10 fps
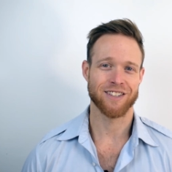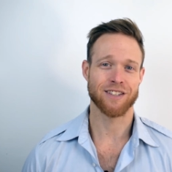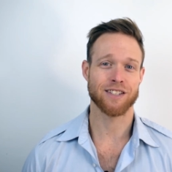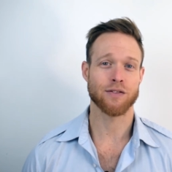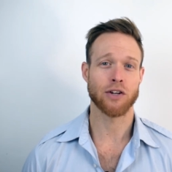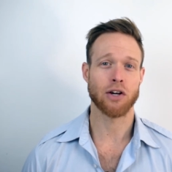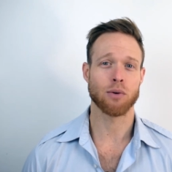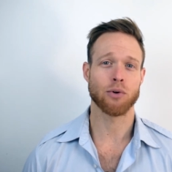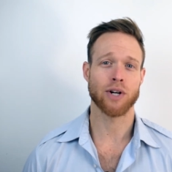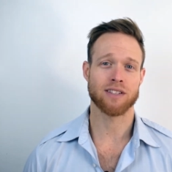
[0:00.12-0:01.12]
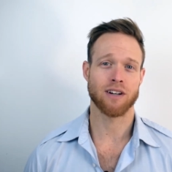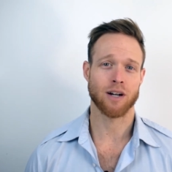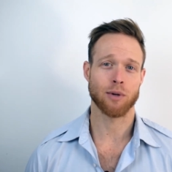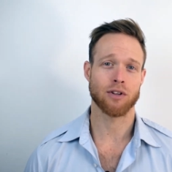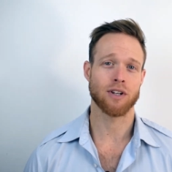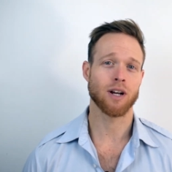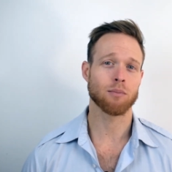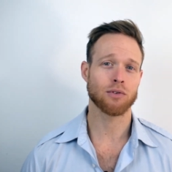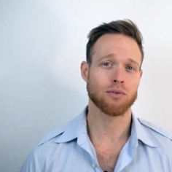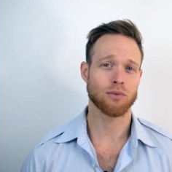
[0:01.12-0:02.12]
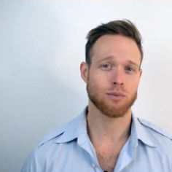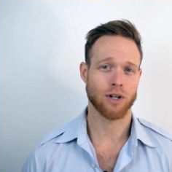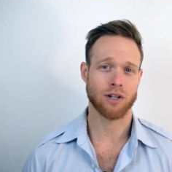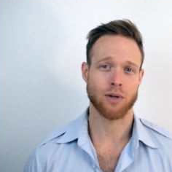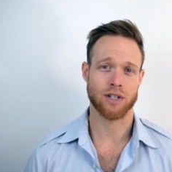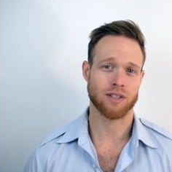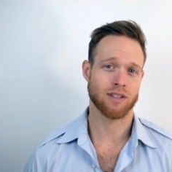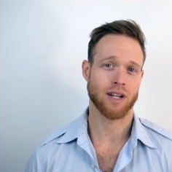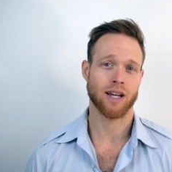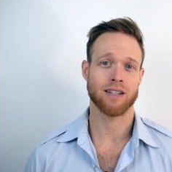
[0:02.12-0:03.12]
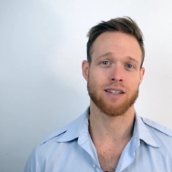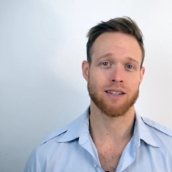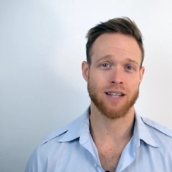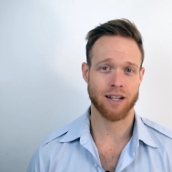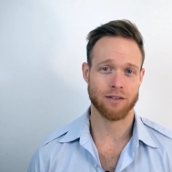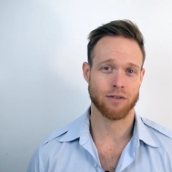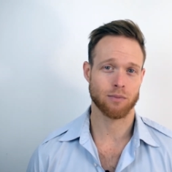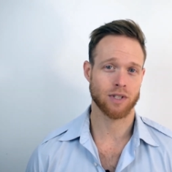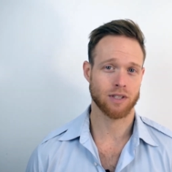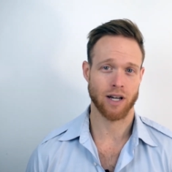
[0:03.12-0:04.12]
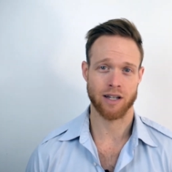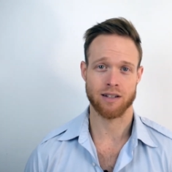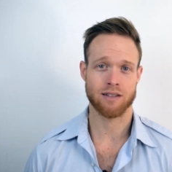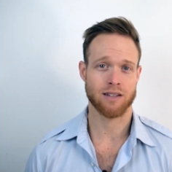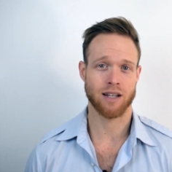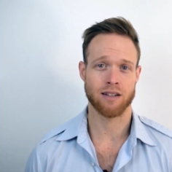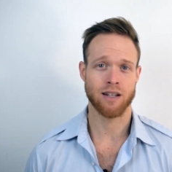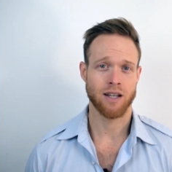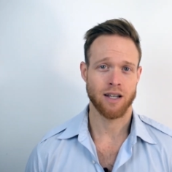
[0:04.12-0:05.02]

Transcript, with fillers: In this video, I'm going to talk about the #1 question that I get from clients and